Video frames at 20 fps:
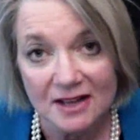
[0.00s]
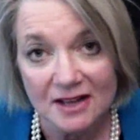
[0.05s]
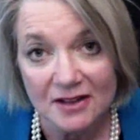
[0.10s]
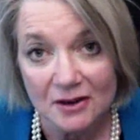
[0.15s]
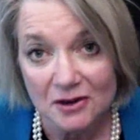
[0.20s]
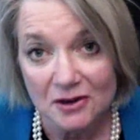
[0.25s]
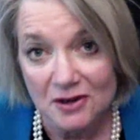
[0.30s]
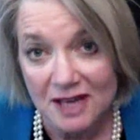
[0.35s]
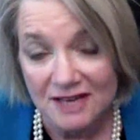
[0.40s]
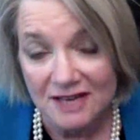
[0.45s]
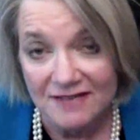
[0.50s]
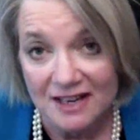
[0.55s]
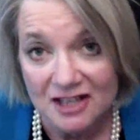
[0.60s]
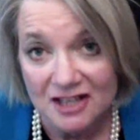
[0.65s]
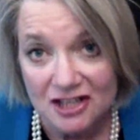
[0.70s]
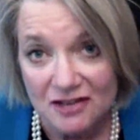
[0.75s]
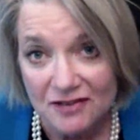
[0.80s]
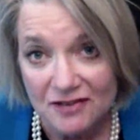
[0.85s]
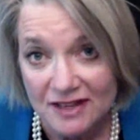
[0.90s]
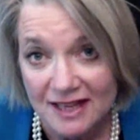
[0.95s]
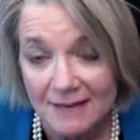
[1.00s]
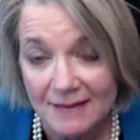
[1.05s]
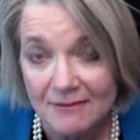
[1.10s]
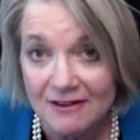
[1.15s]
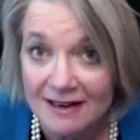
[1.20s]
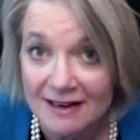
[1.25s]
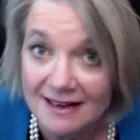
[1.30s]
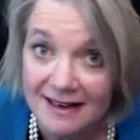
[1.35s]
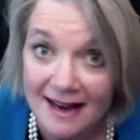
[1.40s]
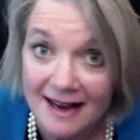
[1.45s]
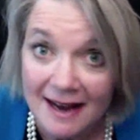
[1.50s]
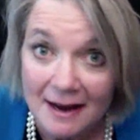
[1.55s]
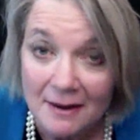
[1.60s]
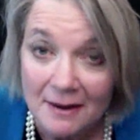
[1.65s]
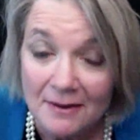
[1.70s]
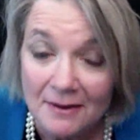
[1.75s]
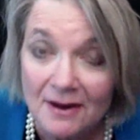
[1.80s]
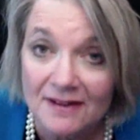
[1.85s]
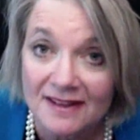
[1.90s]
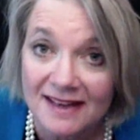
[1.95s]
although you can register for them right
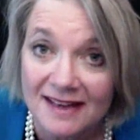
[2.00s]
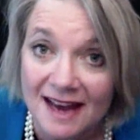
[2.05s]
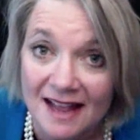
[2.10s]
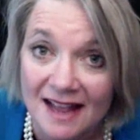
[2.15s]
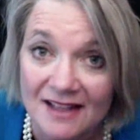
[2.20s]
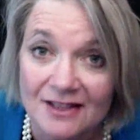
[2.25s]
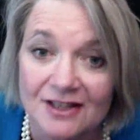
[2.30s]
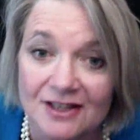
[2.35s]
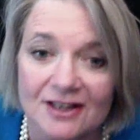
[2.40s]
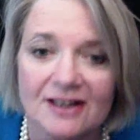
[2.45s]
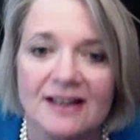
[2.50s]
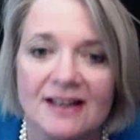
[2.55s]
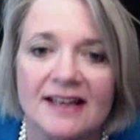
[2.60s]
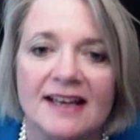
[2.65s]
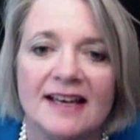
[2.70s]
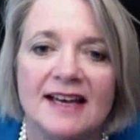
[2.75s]
now on the calendar